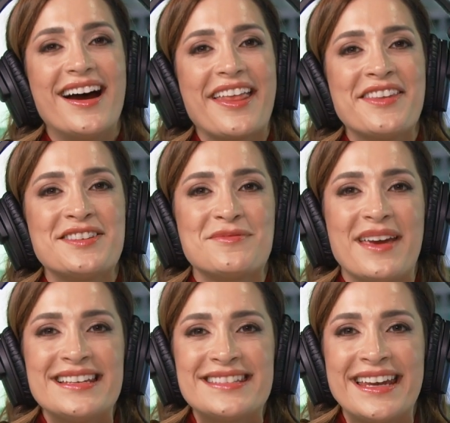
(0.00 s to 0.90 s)
Hi, this is
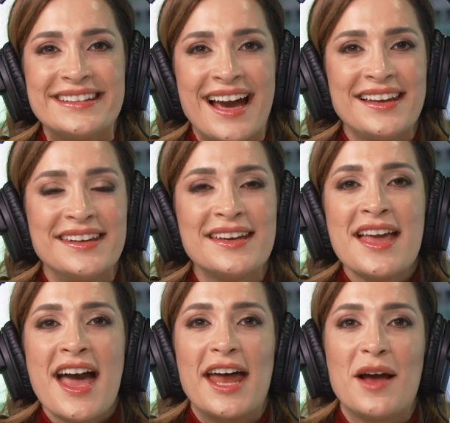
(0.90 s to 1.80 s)
May Sayed Ali,
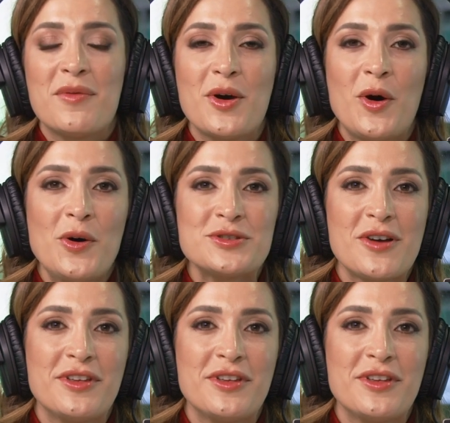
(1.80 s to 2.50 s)
and I'm the host of